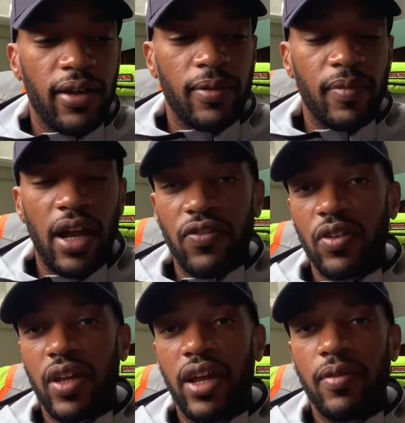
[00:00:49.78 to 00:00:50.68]
After
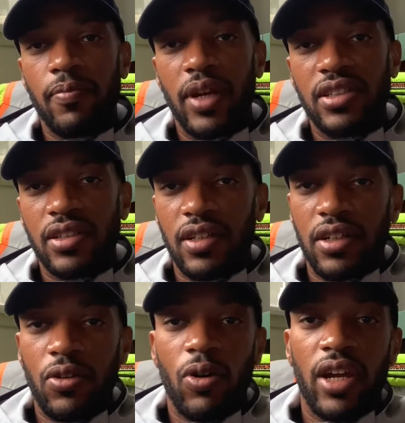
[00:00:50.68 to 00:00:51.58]
that, basically
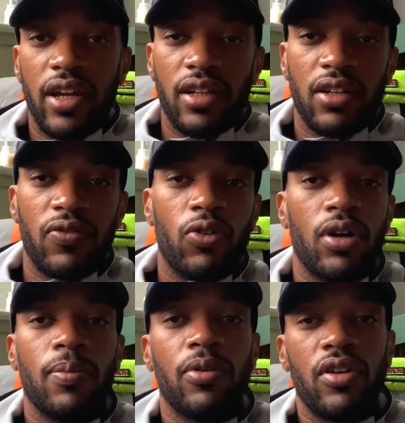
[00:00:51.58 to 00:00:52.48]
go ahead and look for
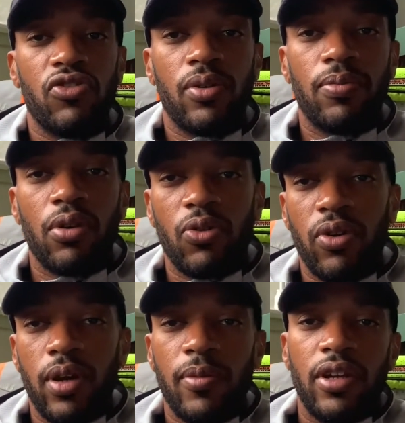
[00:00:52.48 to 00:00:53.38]
an apprenticeship
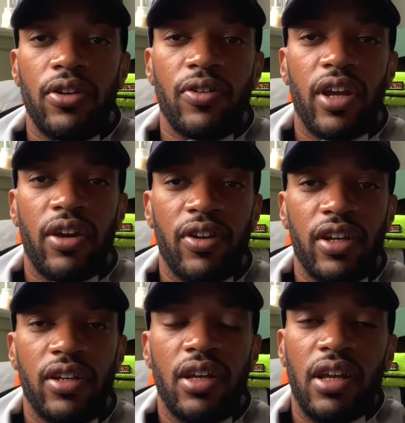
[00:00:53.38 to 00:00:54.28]
program in your area.
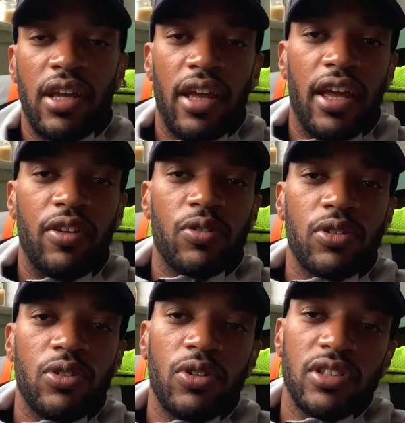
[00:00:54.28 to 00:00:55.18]
And you could
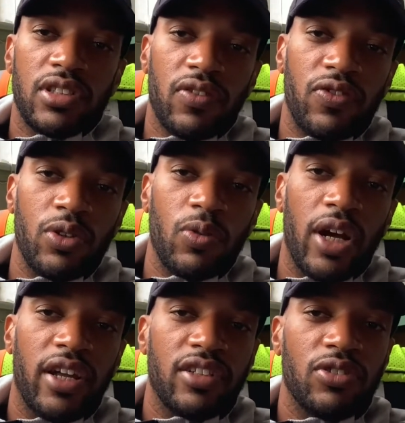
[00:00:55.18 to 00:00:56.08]
do this in a few
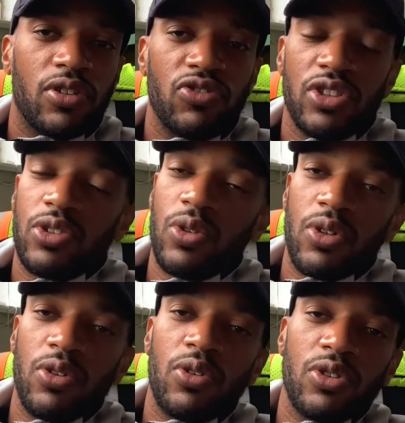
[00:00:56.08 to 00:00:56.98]
ways. You could just do a
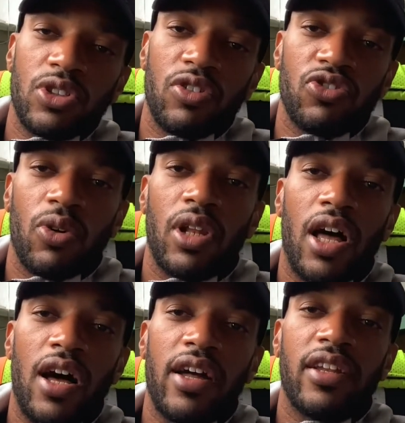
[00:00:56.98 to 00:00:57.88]
Google search
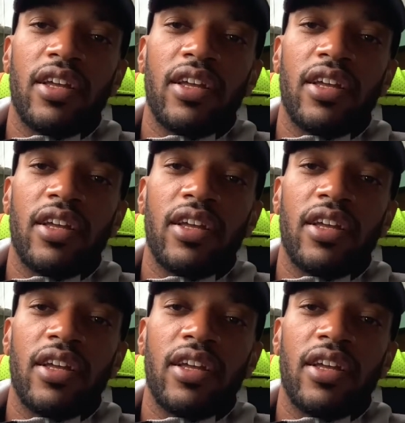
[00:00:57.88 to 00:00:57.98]
online,